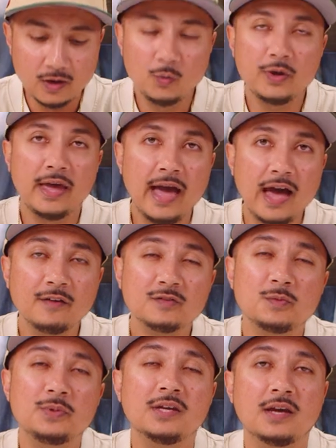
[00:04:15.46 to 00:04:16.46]
We have to
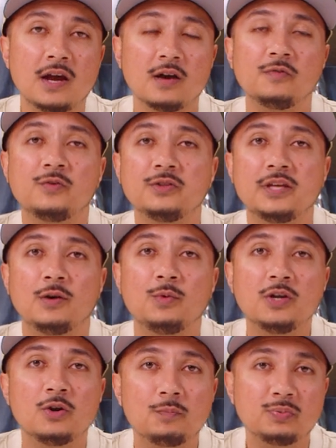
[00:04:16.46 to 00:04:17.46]
be careful that we
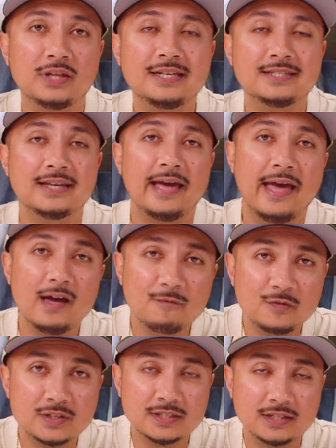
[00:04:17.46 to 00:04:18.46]
don't place an
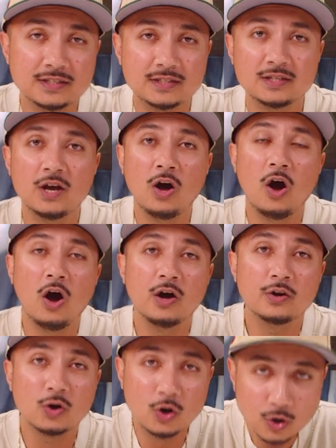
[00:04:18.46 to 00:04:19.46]
emphasis
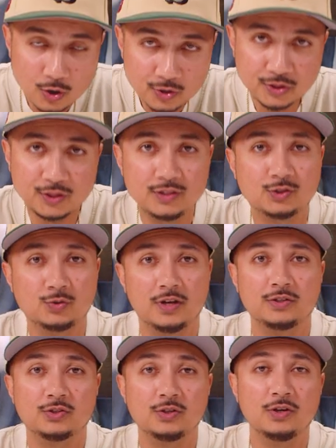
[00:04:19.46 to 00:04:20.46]
on earthly
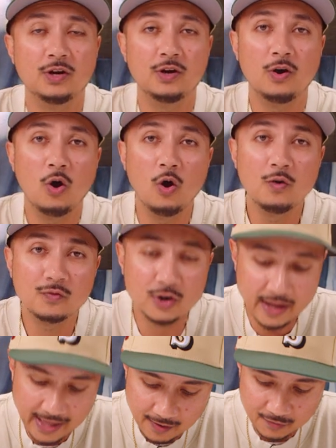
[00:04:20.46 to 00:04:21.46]
treasure over
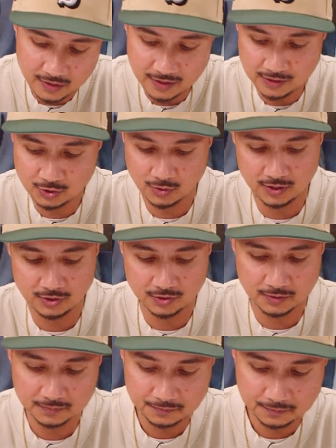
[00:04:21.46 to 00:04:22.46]
heavenly treasure.